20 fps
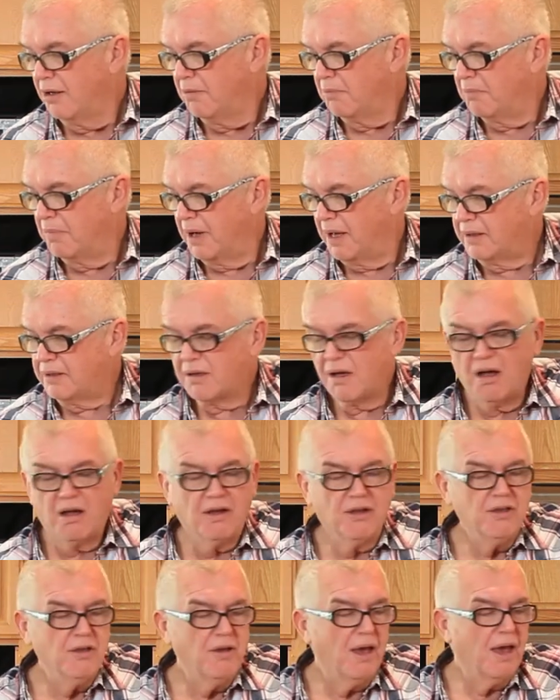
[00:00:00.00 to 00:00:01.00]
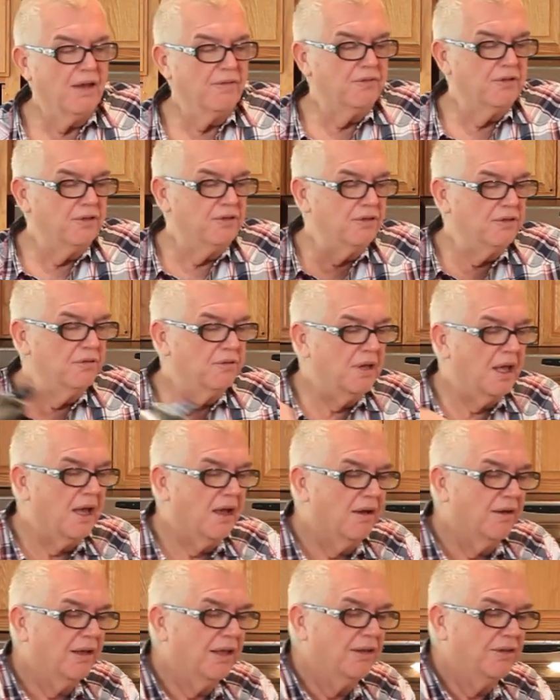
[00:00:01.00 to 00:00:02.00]
But all you have to do
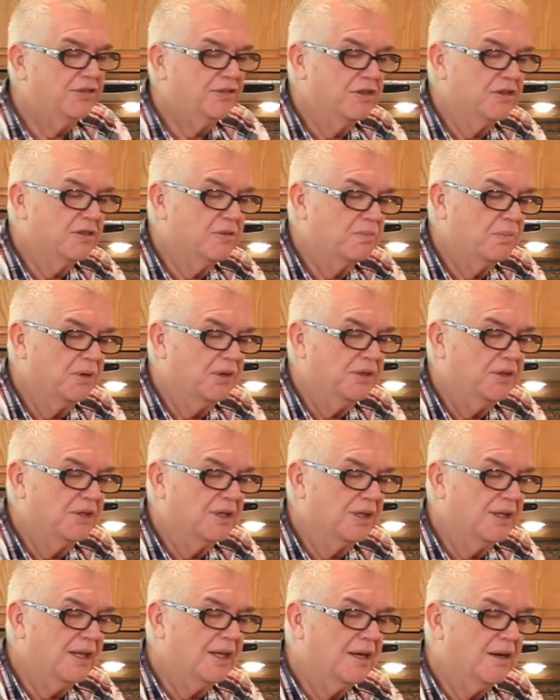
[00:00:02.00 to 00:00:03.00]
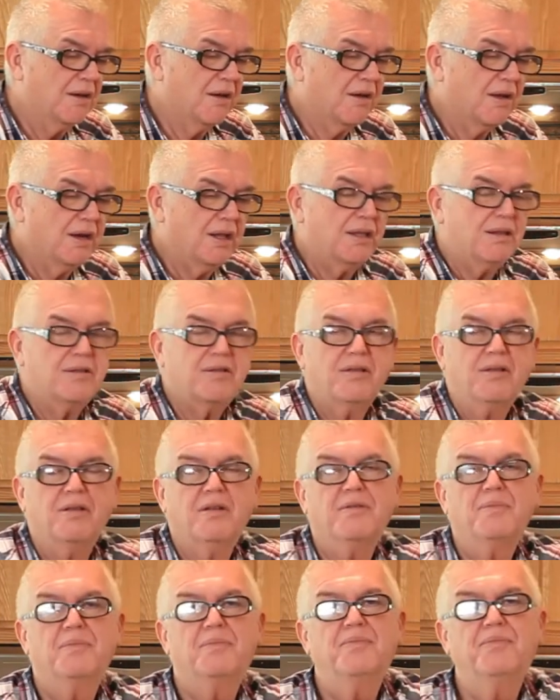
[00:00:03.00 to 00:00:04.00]
now is just put the lid on it
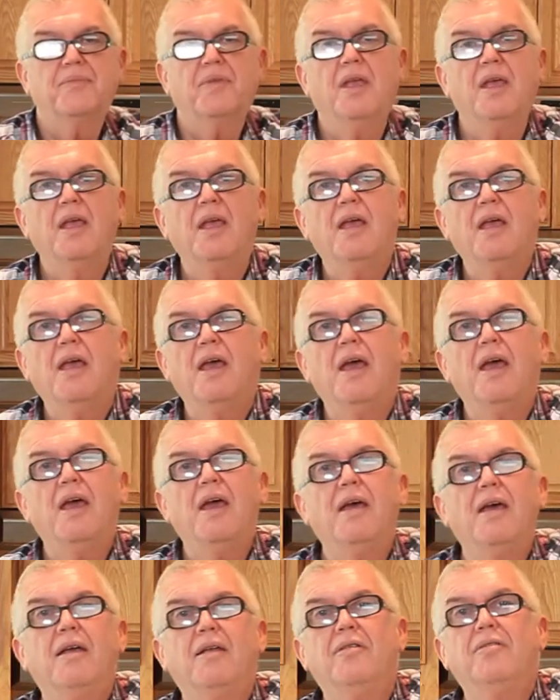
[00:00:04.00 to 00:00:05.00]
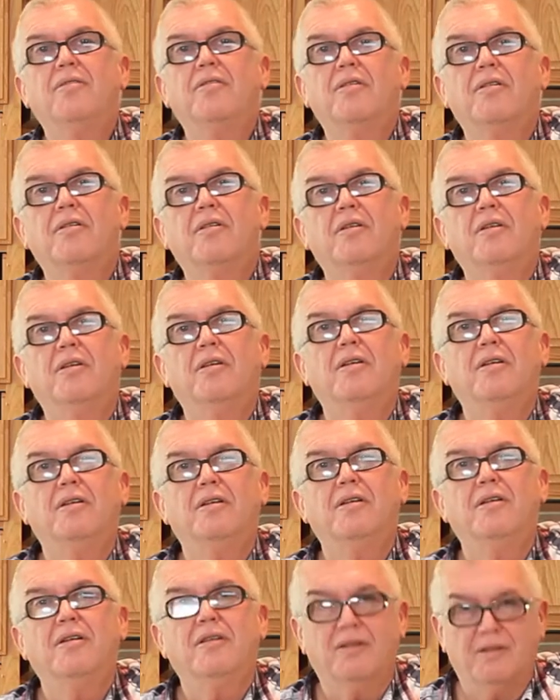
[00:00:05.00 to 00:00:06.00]
and
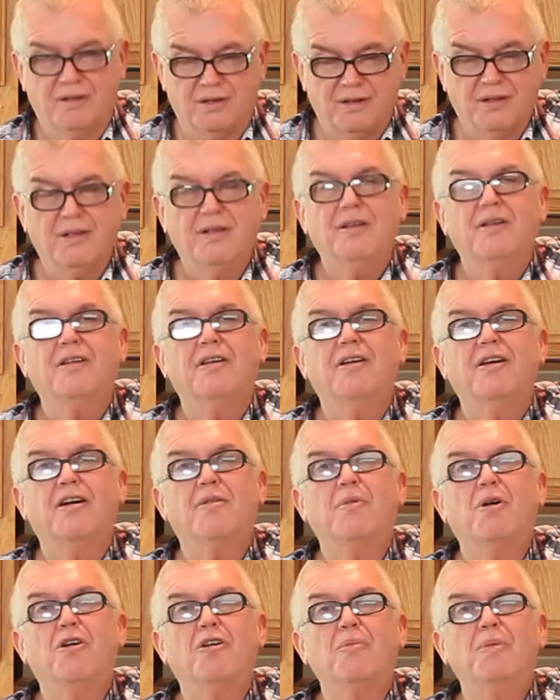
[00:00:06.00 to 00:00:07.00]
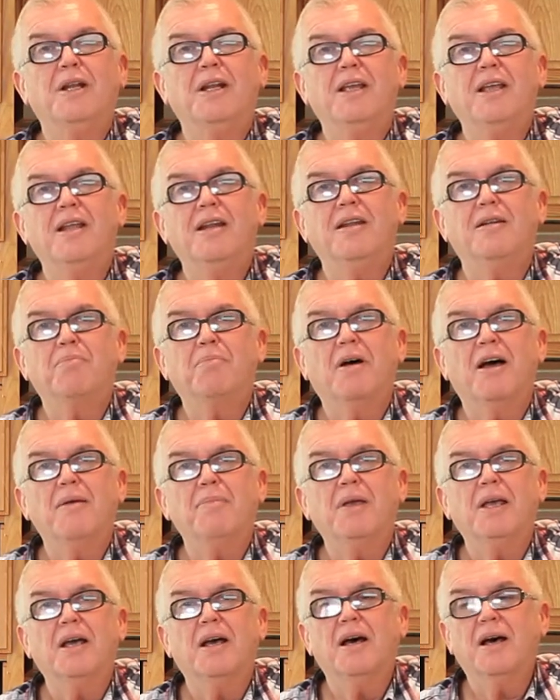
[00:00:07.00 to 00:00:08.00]
come home and eat it
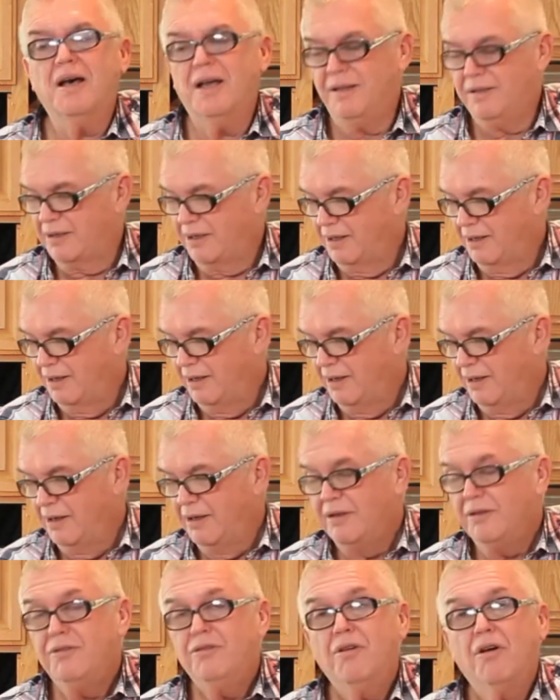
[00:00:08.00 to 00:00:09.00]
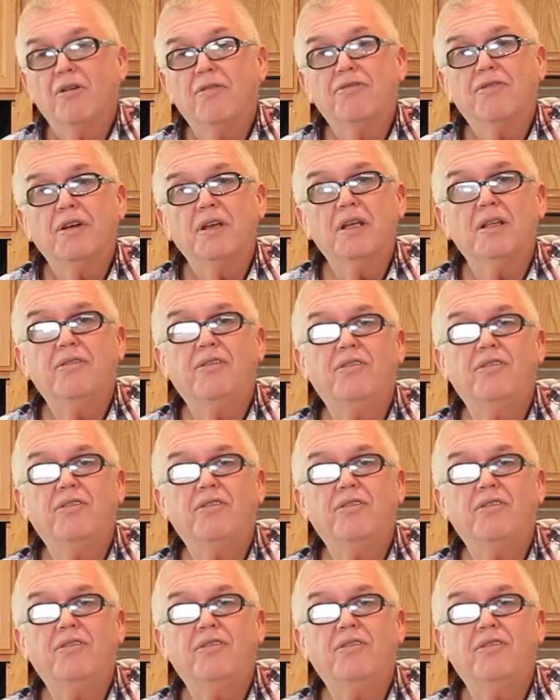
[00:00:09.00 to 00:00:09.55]
piping hot. Don't forget to